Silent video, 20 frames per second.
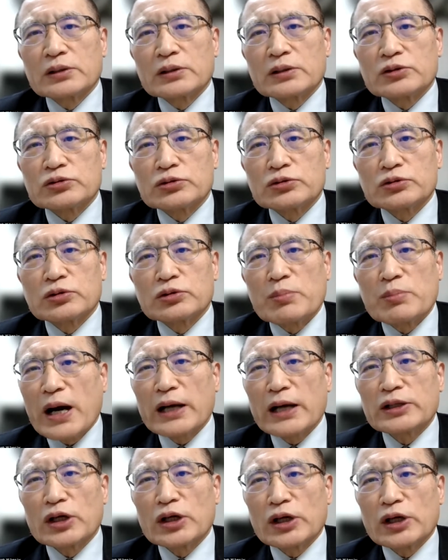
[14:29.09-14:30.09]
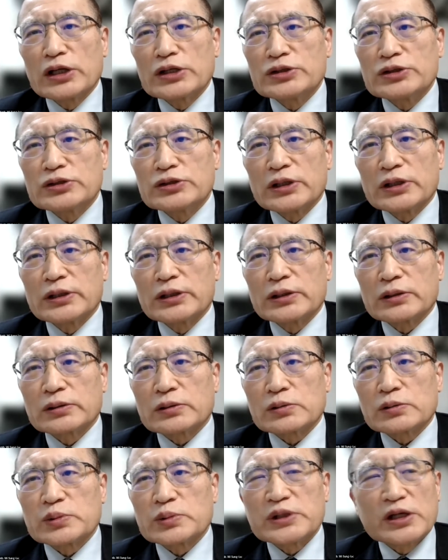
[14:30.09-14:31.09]
to my knowledge, uh,
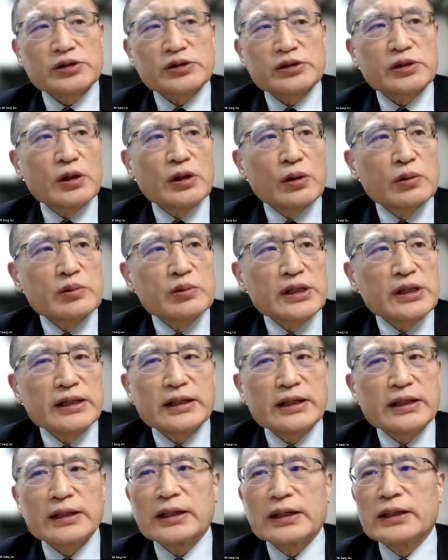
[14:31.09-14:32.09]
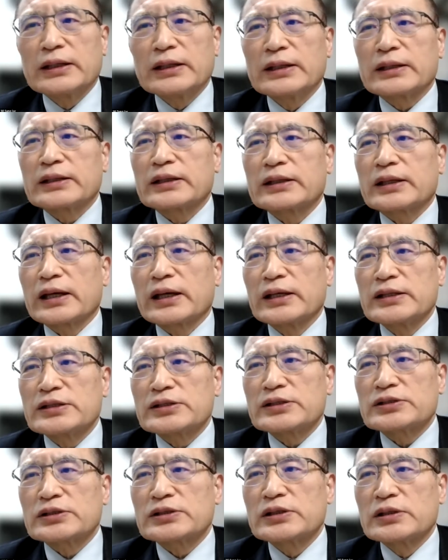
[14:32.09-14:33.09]
Korea is the only uh,
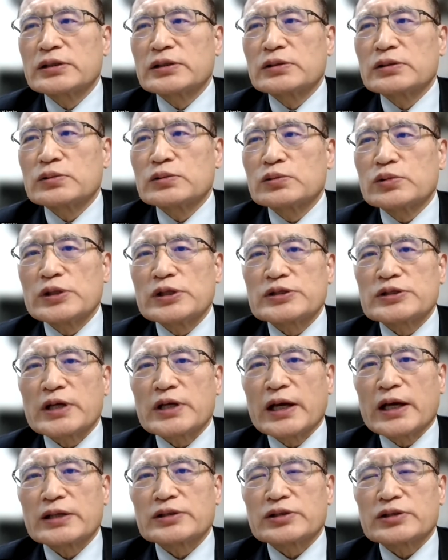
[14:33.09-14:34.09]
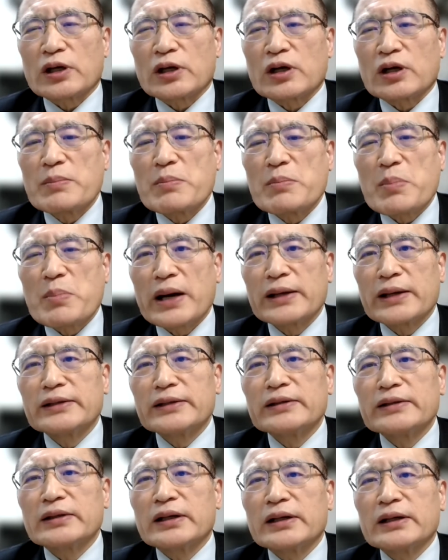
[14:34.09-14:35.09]
case which has a
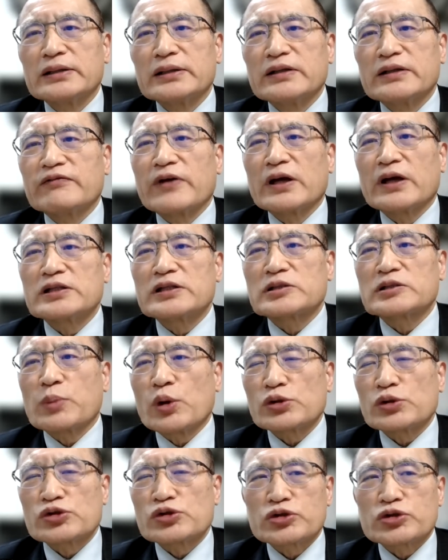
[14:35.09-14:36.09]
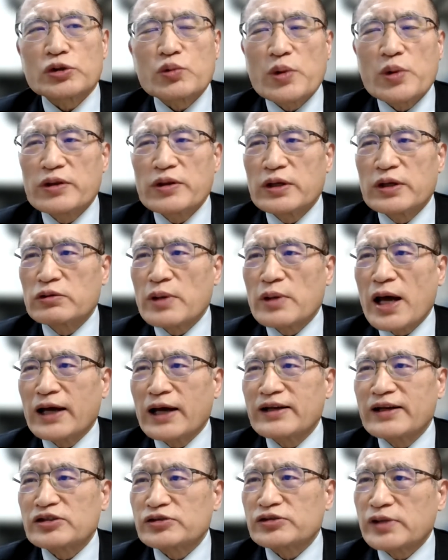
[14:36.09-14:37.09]
combined uh, defense posture with the
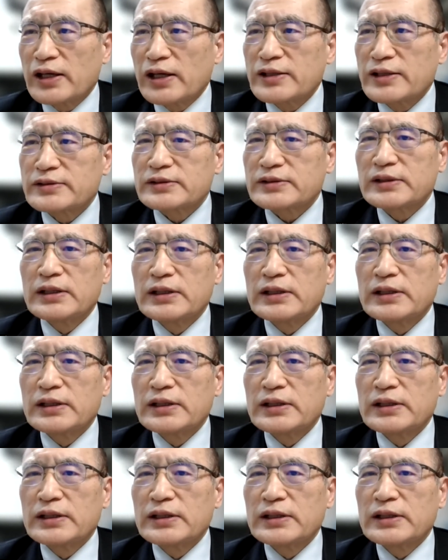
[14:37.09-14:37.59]
United States.